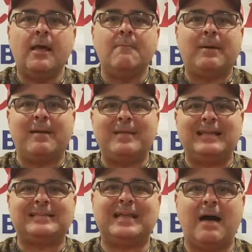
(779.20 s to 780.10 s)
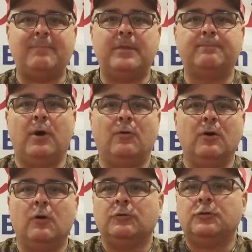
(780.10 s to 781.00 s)
but I'm not stopping the boat.
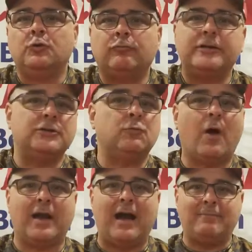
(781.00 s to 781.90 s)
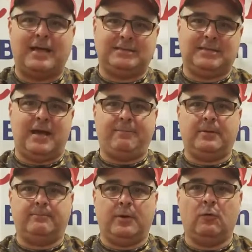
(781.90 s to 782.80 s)
Two reasons why I'm not stopping
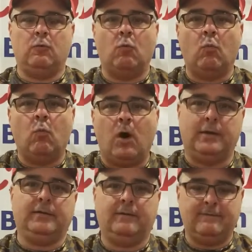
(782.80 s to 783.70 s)
the boat. One,